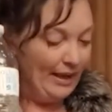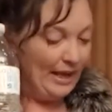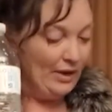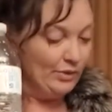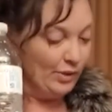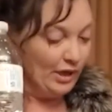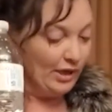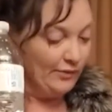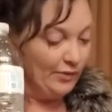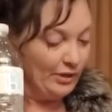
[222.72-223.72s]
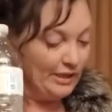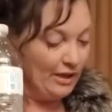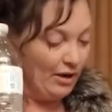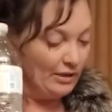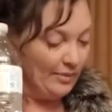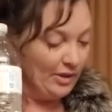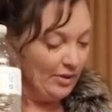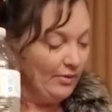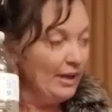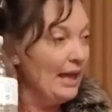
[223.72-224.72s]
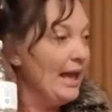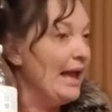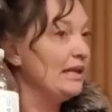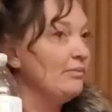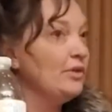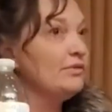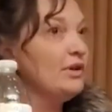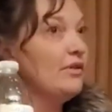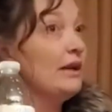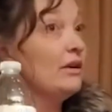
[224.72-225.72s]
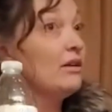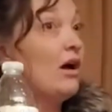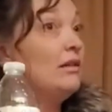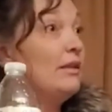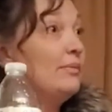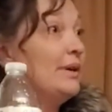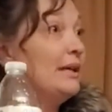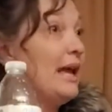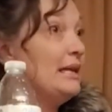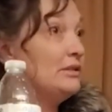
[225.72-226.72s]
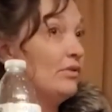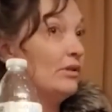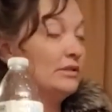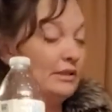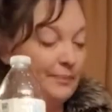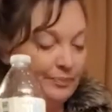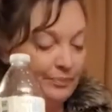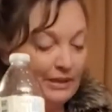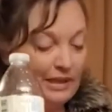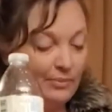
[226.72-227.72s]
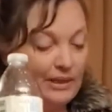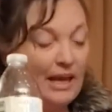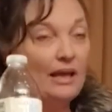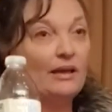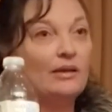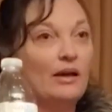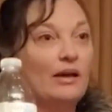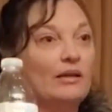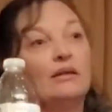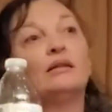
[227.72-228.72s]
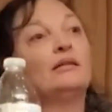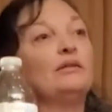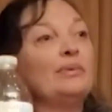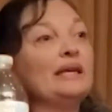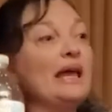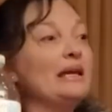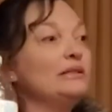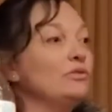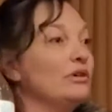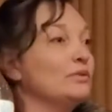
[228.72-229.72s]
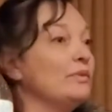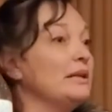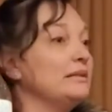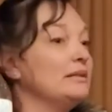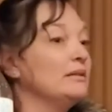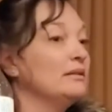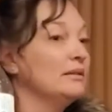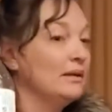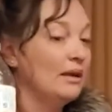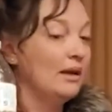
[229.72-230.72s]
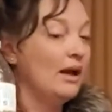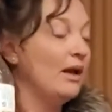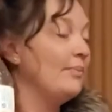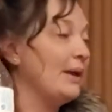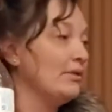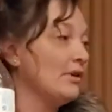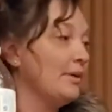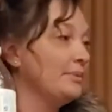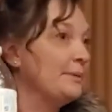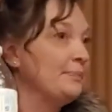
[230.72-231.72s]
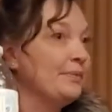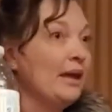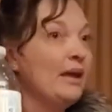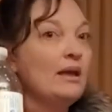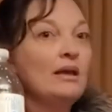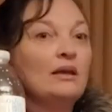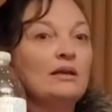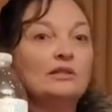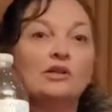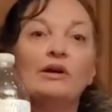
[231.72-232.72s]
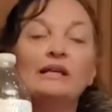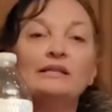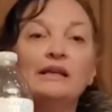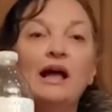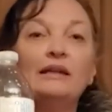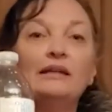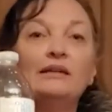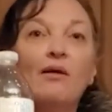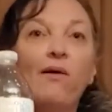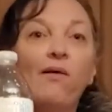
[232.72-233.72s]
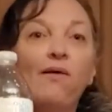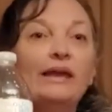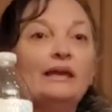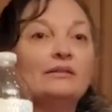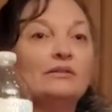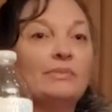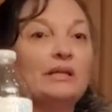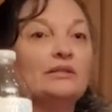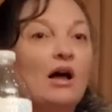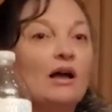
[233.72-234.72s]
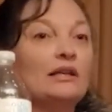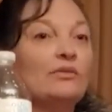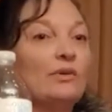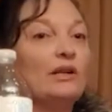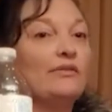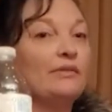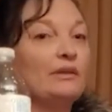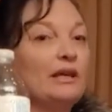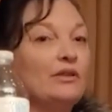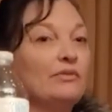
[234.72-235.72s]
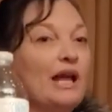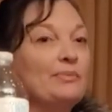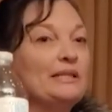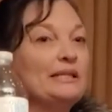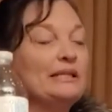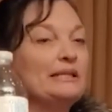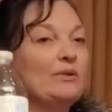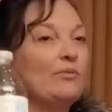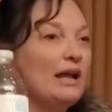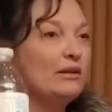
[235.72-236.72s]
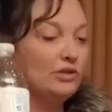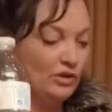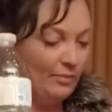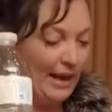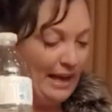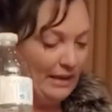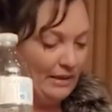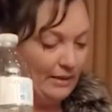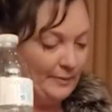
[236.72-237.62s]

He was working for TRW, and he moved over here to call on the Big A stores. But then the Big A stores went bankrupt. So he decided, he had been talking to one of the other reps, and he said, why don't you make